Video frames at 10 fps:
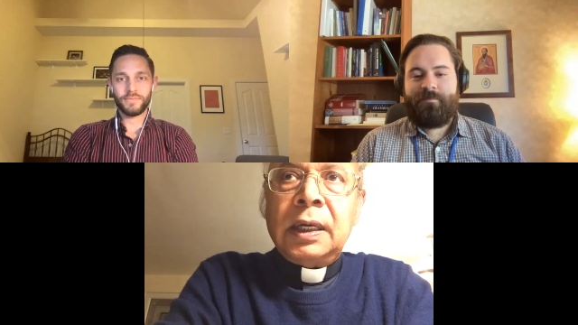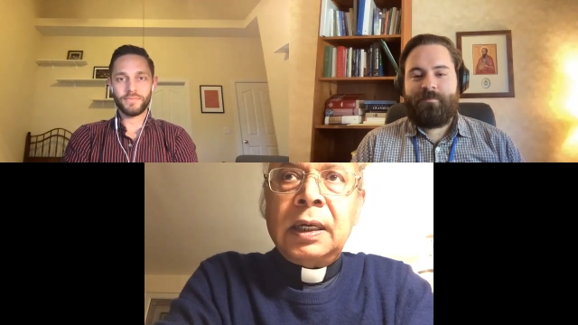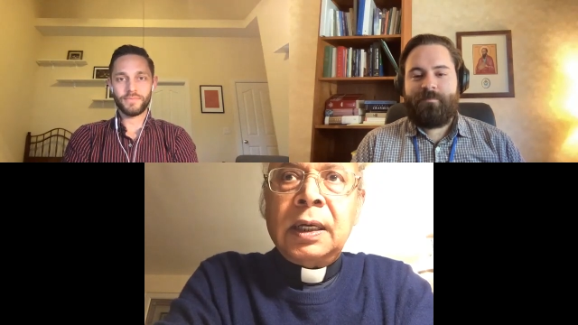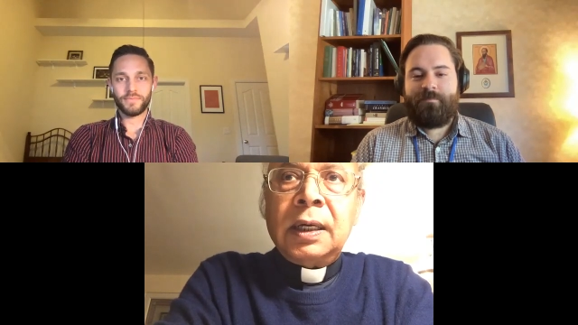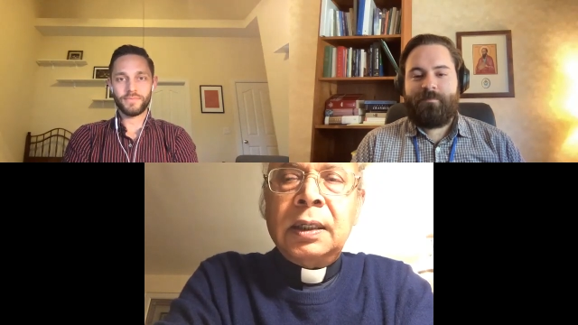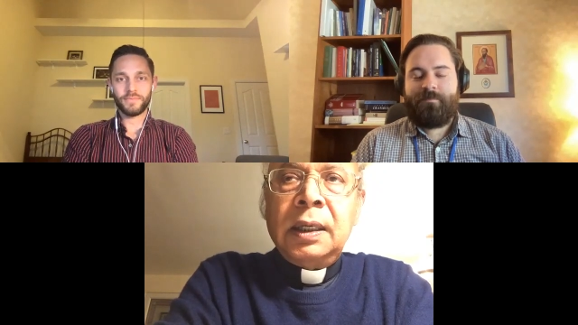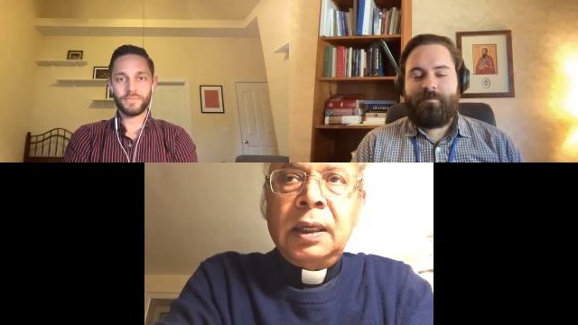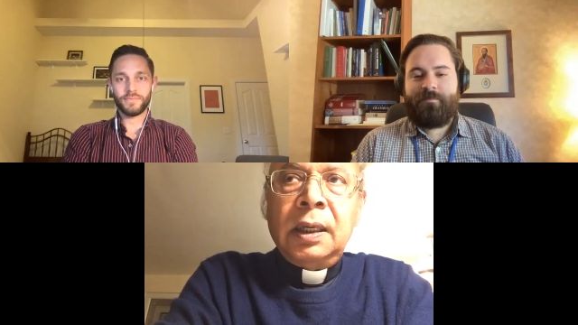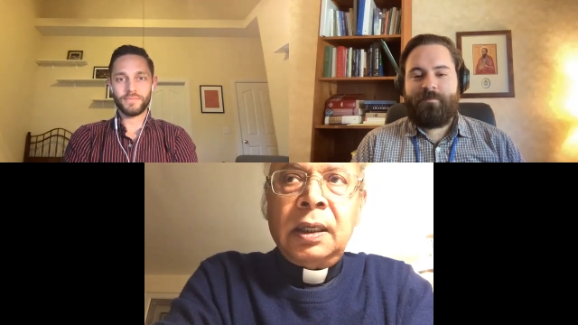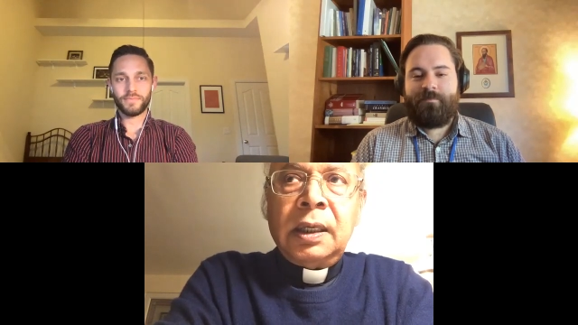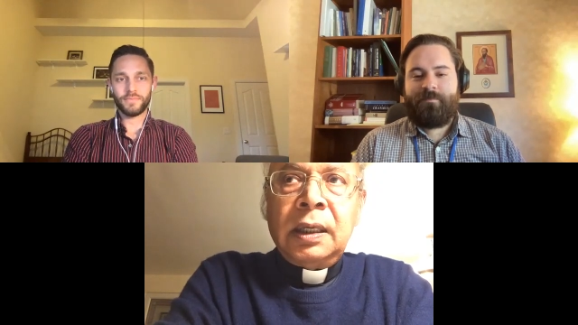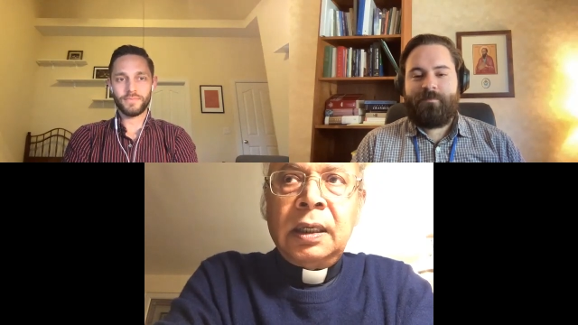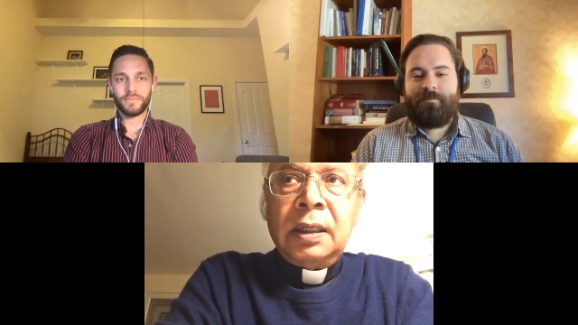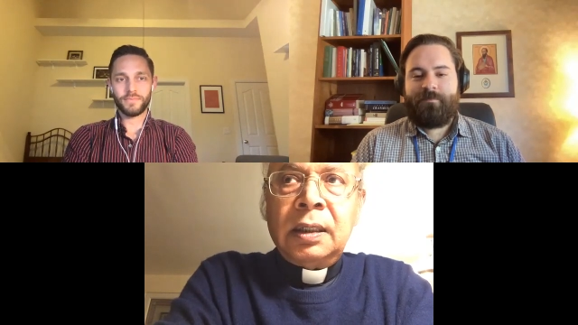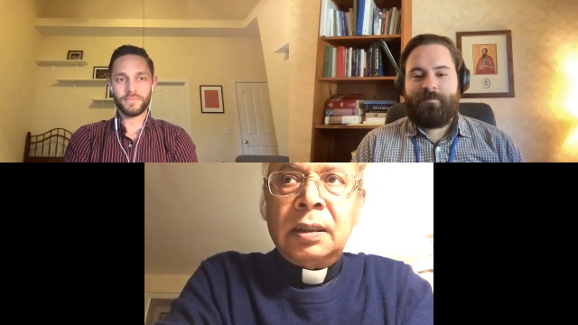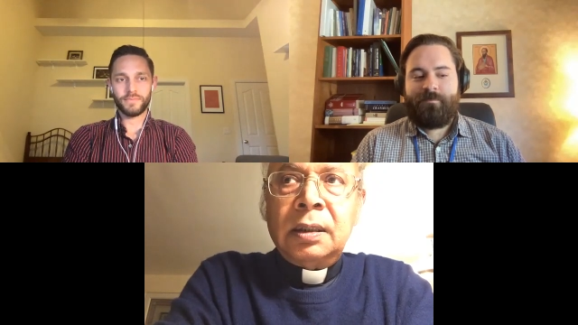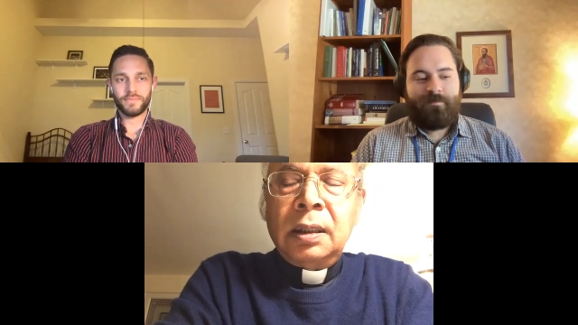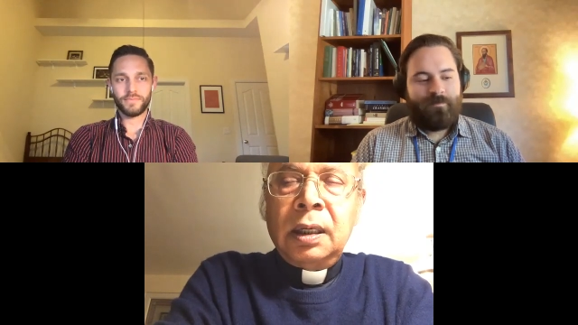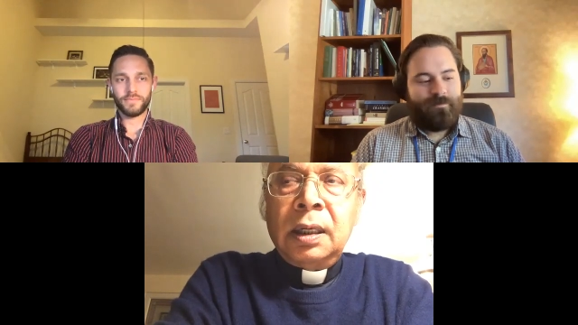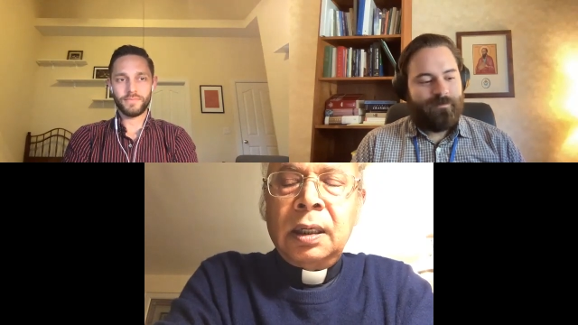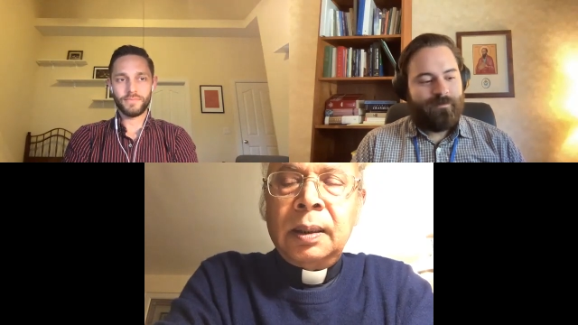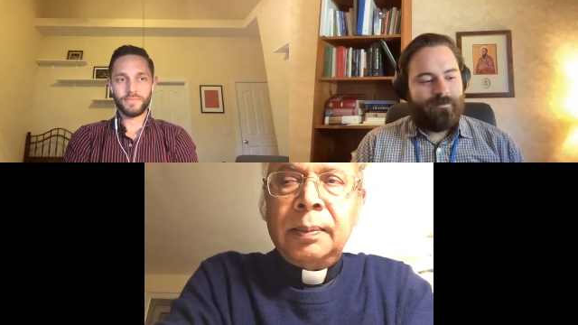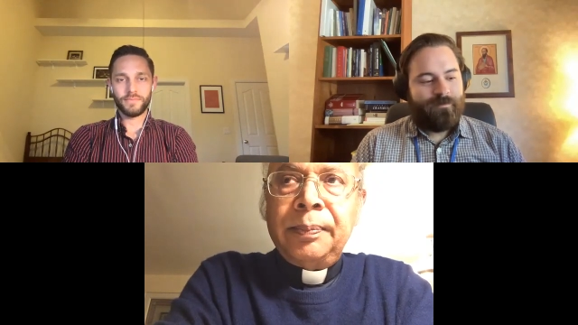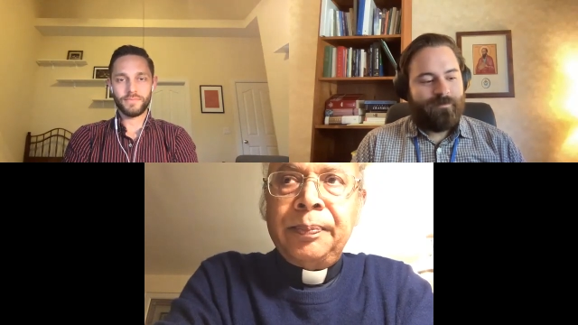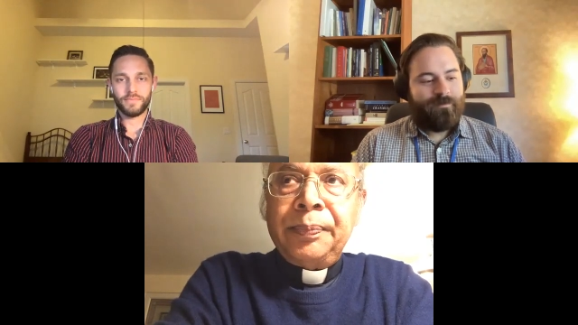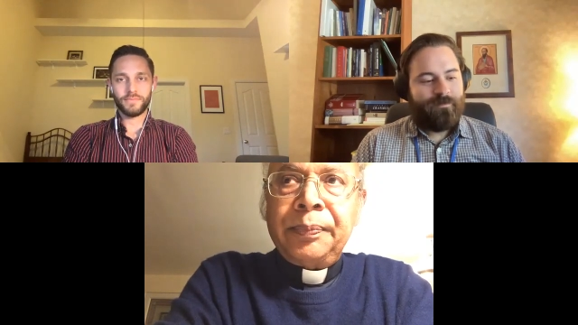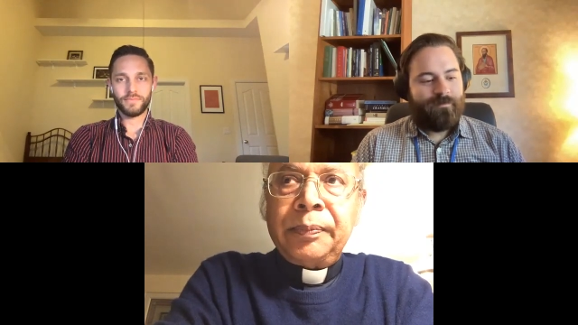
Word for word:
Speaker 1: Uh, he um,